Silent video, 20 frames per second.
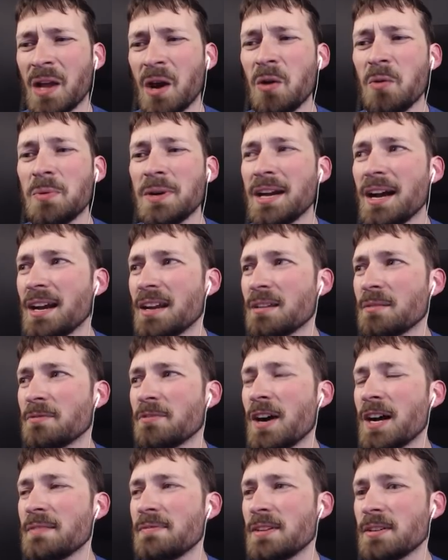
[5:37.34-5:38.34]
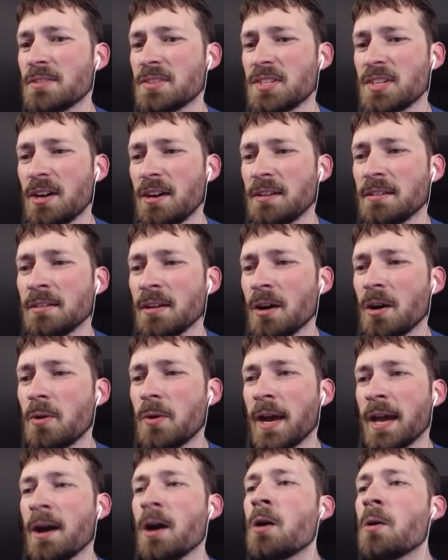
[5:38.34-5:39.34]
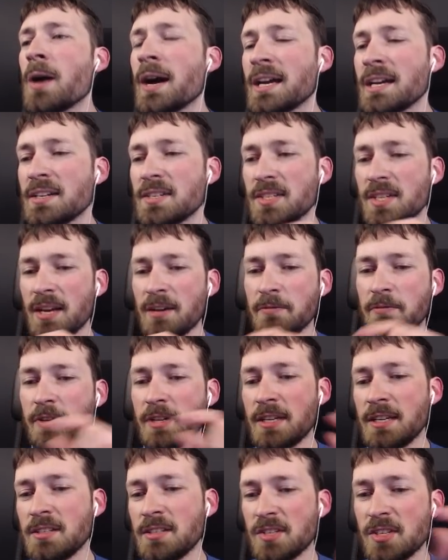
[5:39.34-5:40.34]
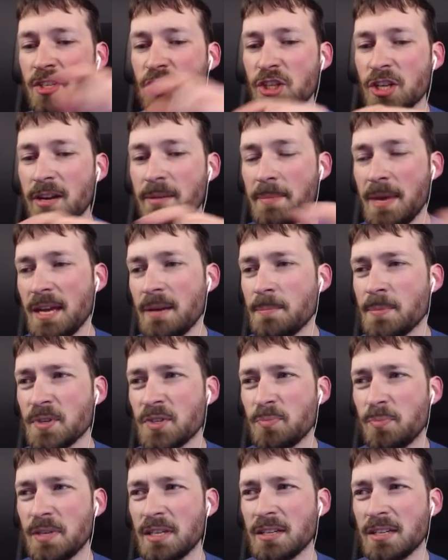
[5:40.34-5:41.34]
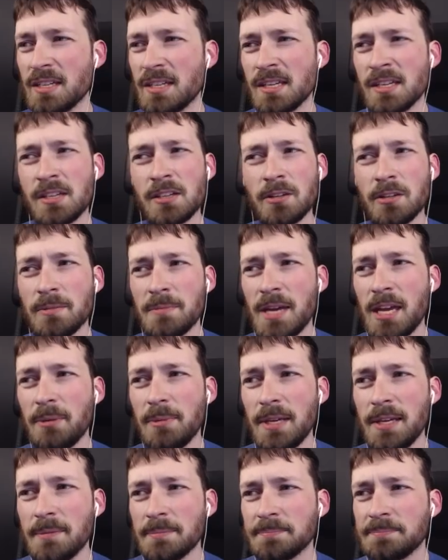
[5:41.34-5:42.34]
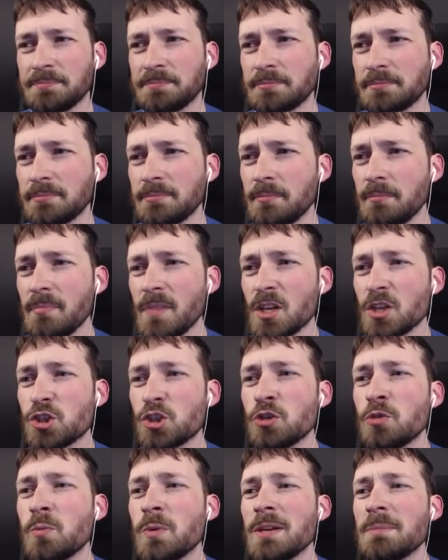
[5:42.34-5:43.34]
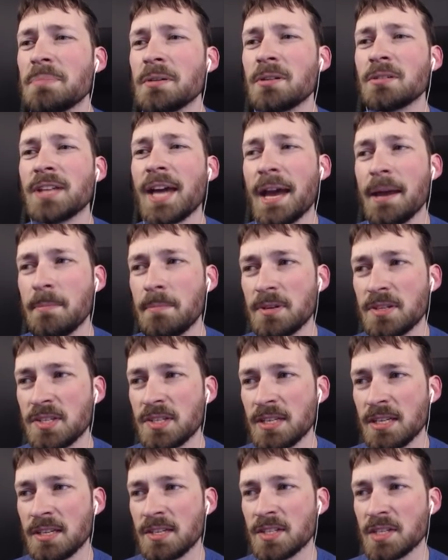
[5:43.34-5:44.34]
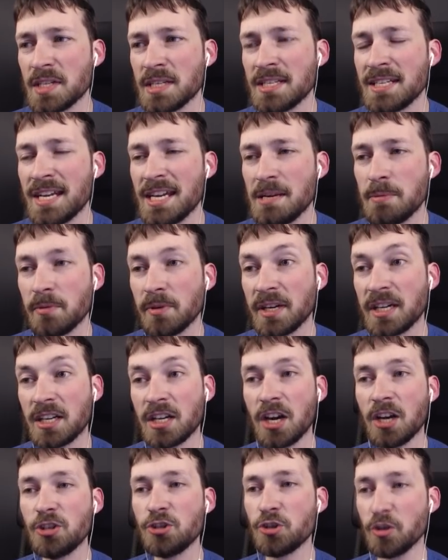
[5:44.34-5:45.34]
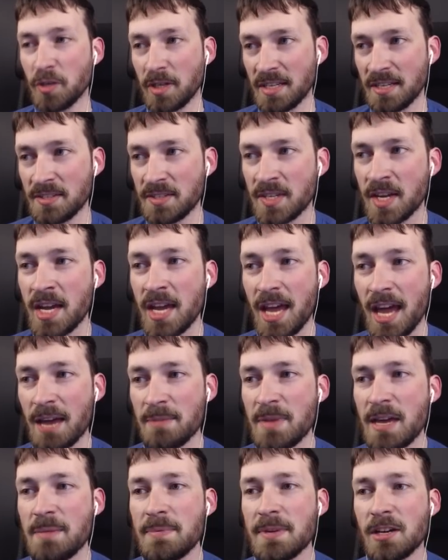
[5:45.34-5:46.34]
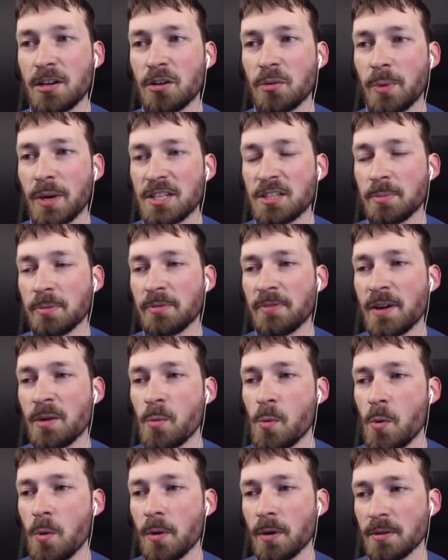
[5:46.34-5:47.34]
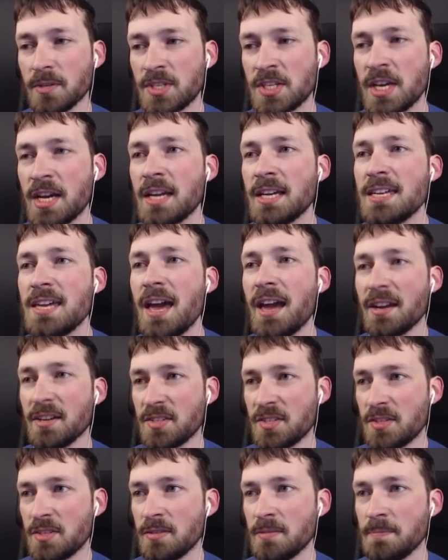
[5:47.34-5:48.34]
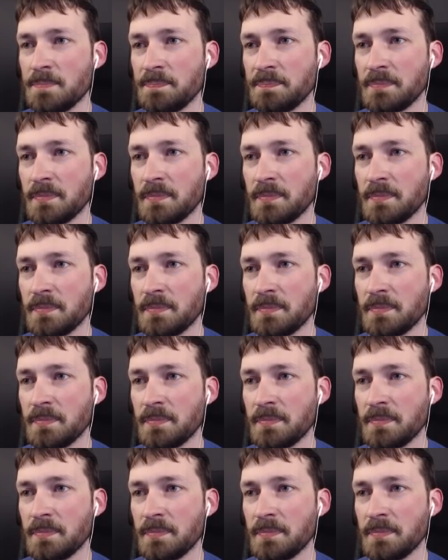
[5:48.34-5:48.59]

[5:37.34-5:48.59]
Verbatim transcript: Oh, we got it. Five years done. Okay, oh, I guess every decision I make must be a year, maybe? Should we build embassies in neighboring countries? And maybe a good way to prevent wars? Yes.